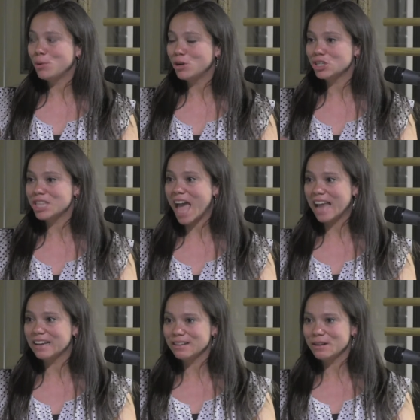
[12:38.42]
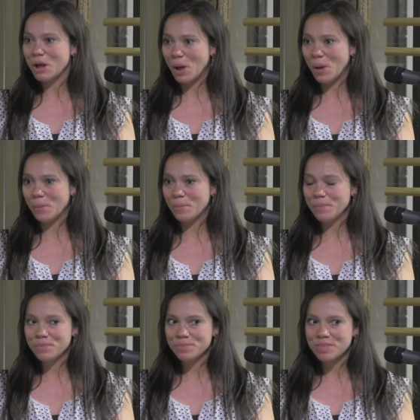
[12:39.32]
pushed that, um,
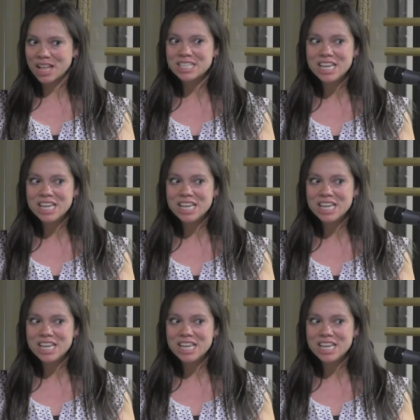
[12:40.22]
that